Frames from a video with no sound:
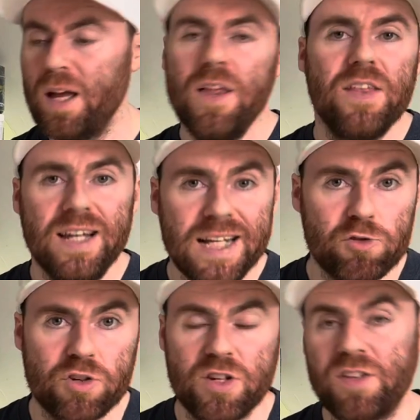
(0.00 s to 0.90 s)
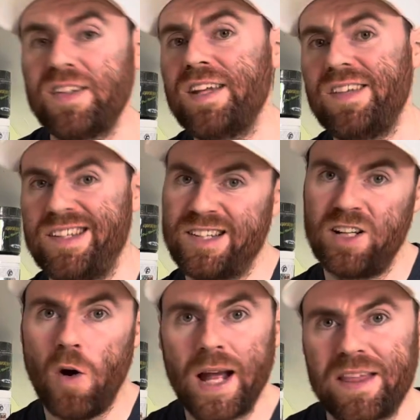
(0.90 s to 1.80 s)
The literature says it's
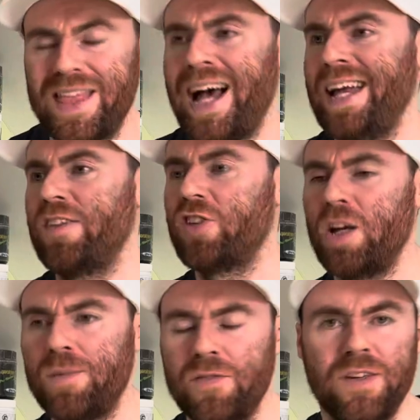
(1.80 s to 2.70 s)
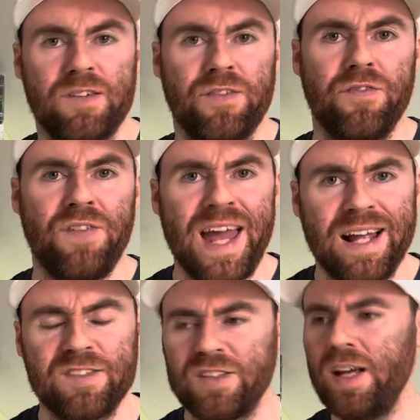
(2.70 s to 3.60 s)
like that in terms of its
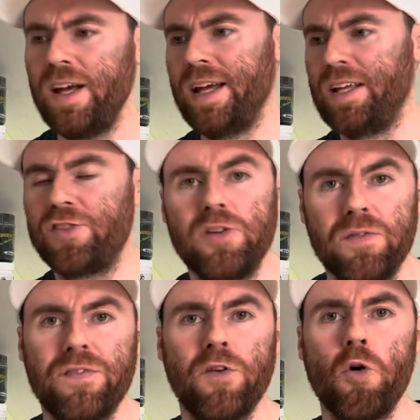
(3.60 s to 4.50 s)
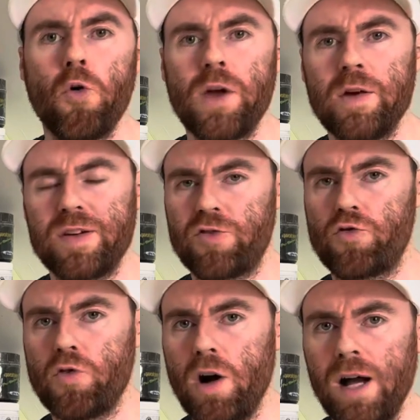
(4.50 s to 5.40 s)
effects, its euphoria, its
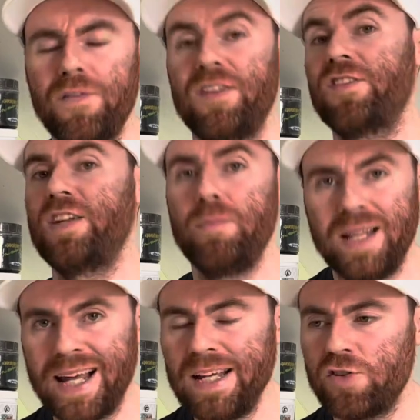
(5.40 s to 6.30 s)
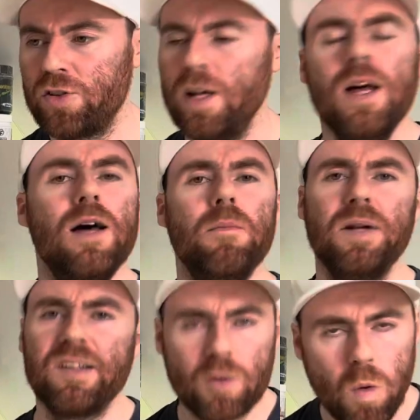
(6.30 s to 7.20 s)
drive, its stimulation, but
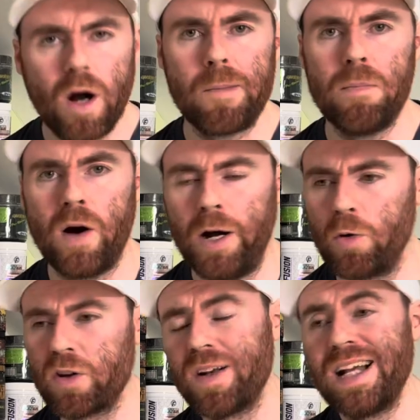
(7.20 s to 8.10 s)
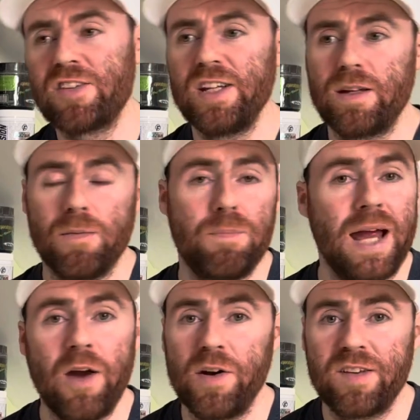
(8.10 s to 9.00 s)
it's quite mild. I'd actually
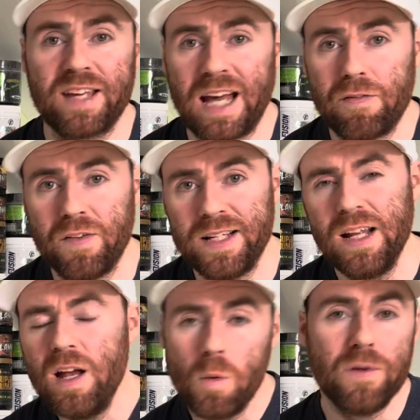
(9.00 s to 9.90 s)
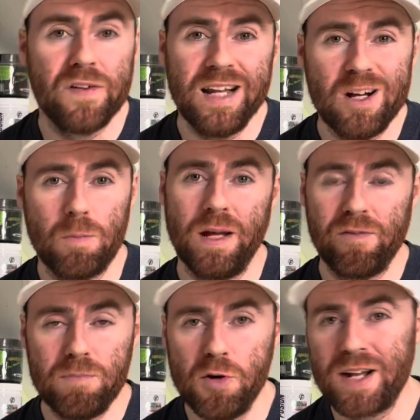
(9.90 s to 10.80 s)
compare it to caffeine with a little bit of
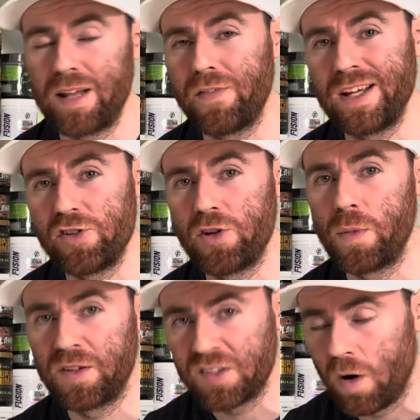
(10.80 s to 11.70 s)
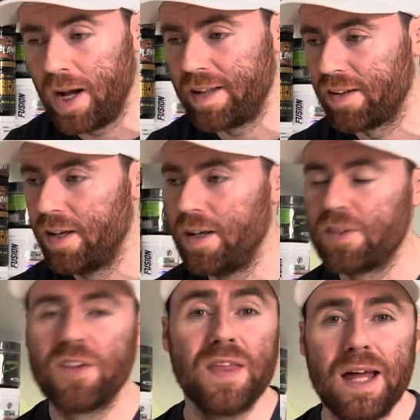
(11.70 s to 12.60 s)
mood elevation on the side.
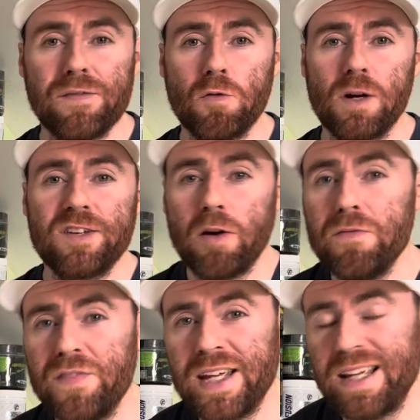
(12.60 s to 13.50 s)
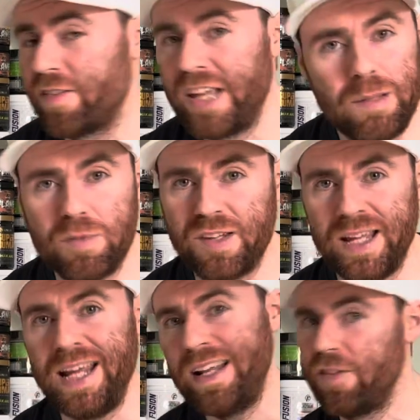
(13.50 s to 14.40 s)
So therefore, I don't think it tips it
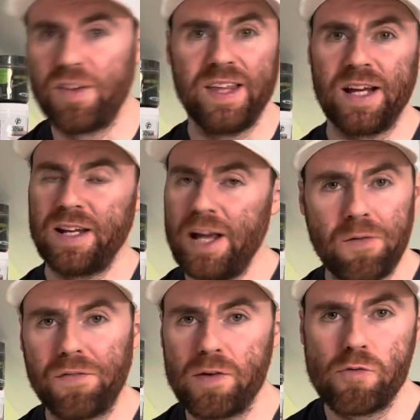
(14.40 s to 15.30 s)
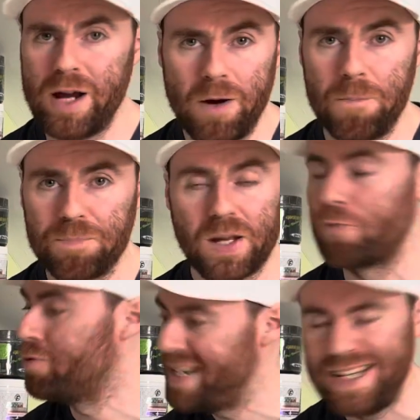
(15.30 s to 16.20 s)
into the unhealthy realm. I
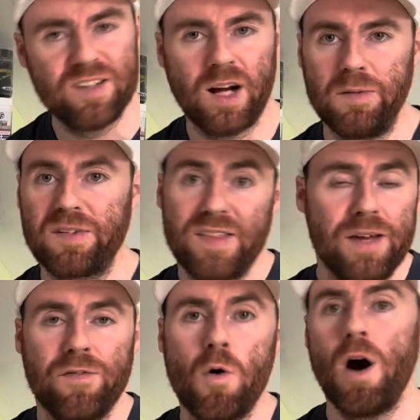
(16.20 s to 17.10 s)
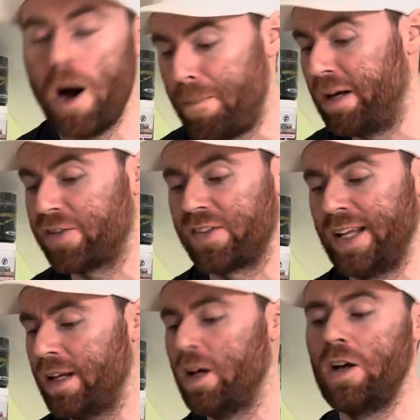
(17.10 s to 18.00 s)
really don't. So therefore, I
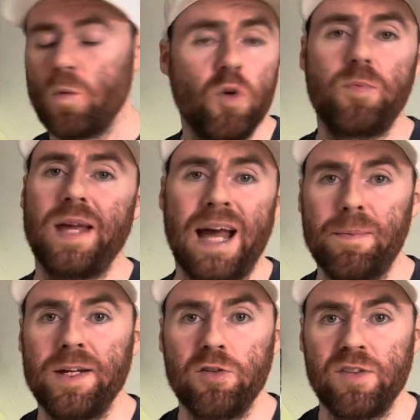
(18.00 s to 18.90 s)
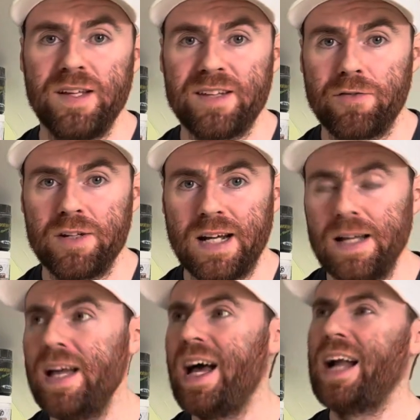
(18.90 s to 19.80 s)
personally would be happy using this every day.
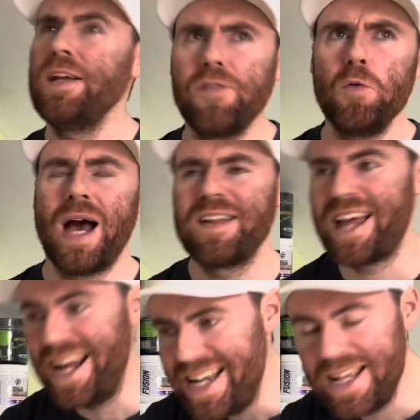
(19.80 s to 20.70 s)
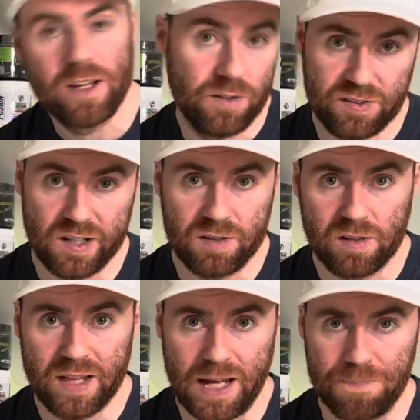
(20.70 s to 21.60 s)
And if you had any concerns of
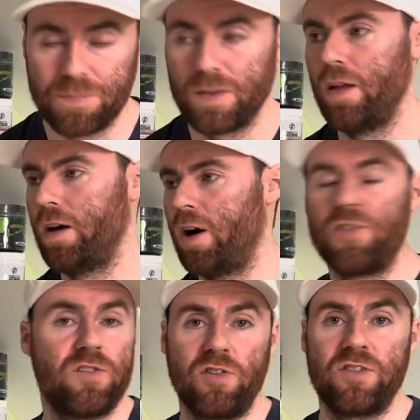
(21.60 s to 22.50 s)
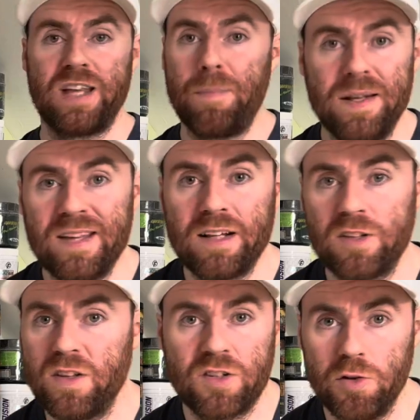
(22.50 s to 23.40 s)
that, I'd just step it down to
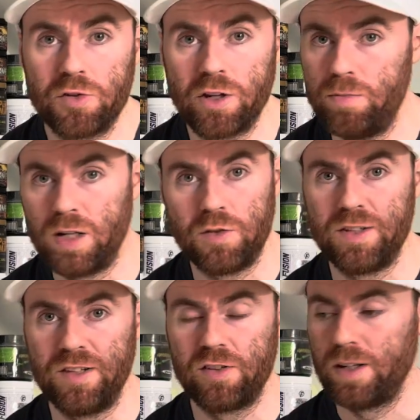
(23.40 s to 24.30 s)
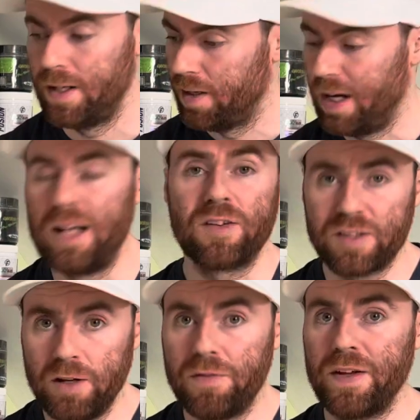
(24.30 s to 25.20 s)
the 2-scoop dosage. And I
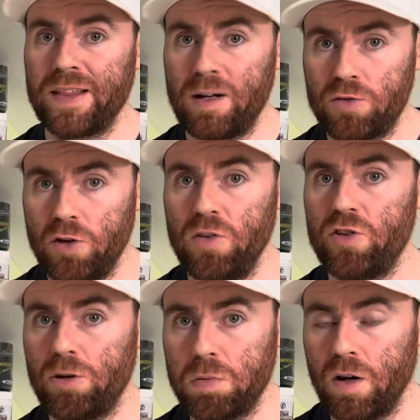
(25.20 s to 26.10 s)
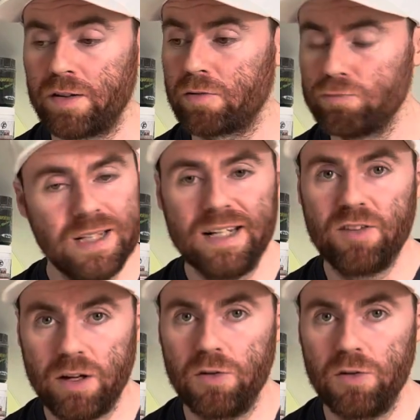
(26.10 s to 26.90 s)
still think that would do the job, guys. I really do.